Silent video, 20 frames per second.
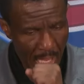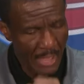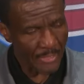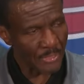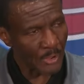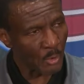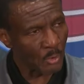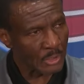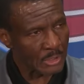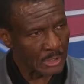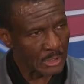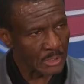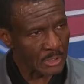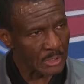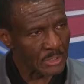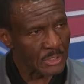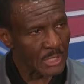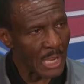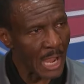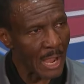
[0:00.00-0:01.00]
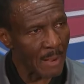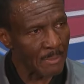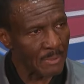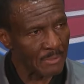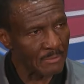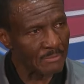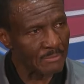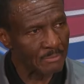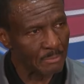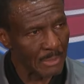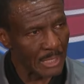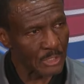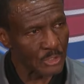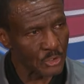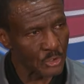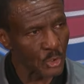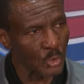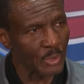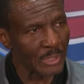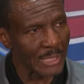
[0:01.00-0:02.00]
I thought we did a good job of making
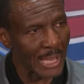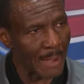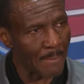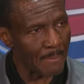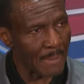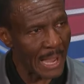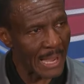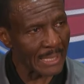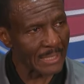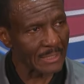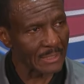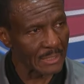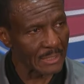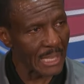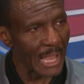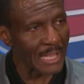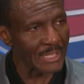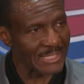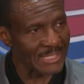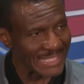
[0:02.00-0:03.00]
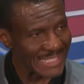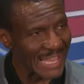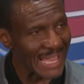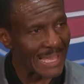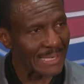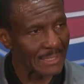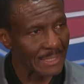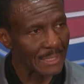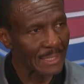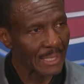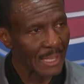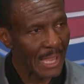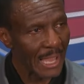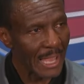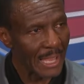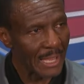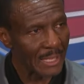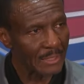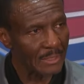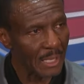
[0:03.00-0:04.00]
sure we got back and got set
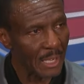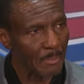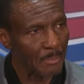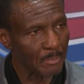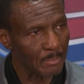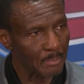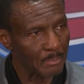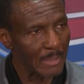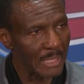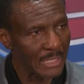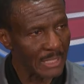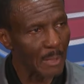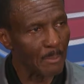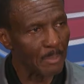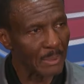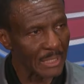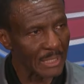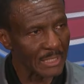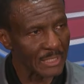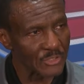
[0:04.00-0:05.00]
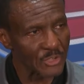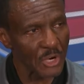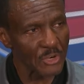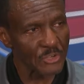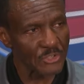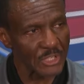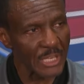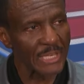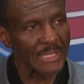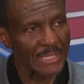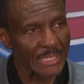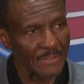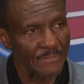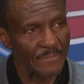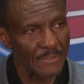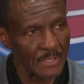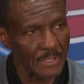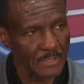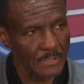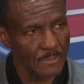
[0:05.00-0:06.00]
and made them play against our set
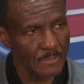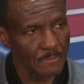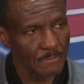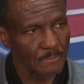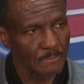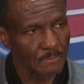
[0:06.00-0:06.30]
defense.